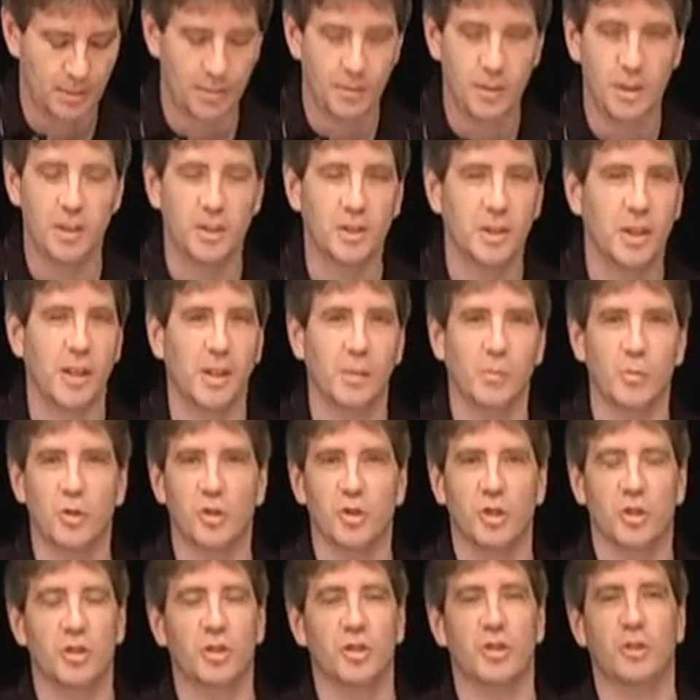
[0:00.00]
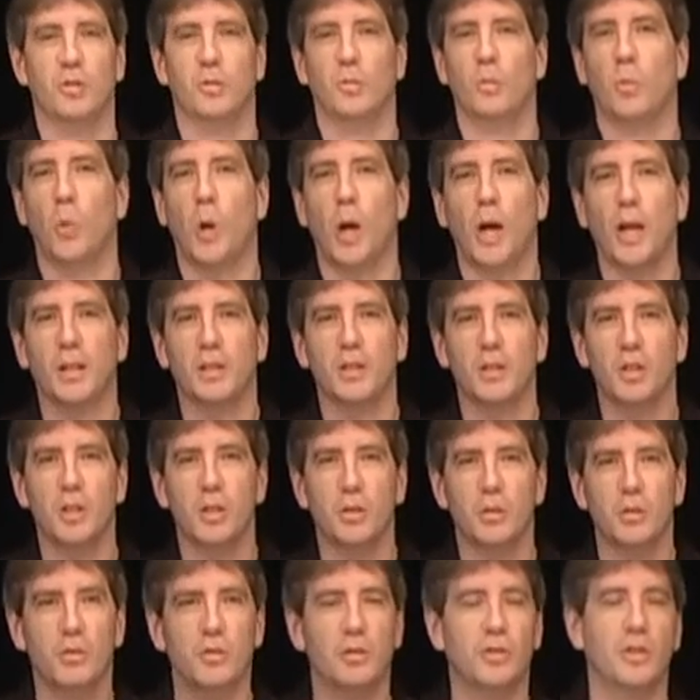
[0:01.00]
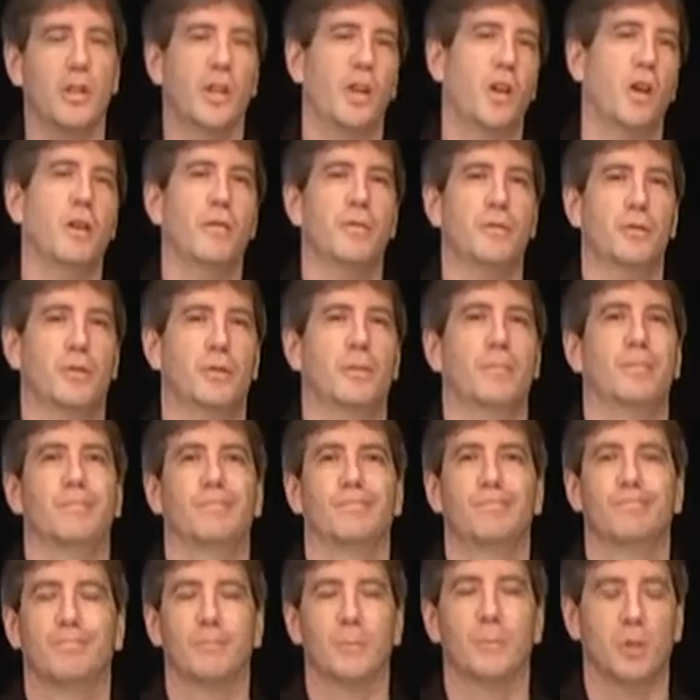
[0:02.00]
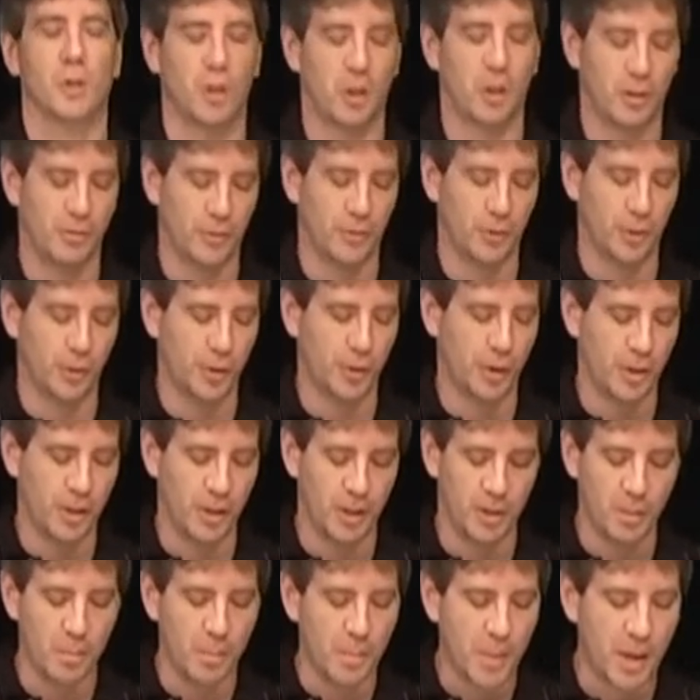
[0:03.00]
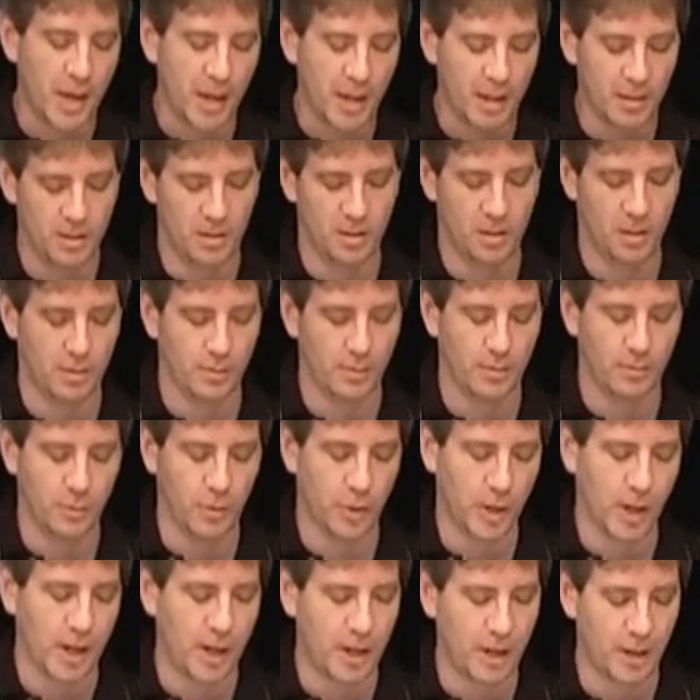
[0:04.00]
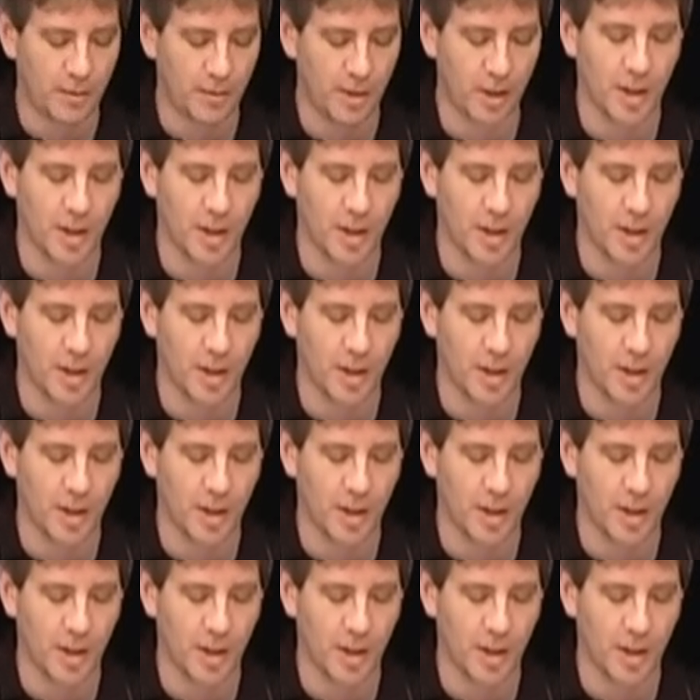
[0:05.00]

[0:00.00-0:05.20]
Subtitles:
These cameras are still widely used. They offer an amazing variety of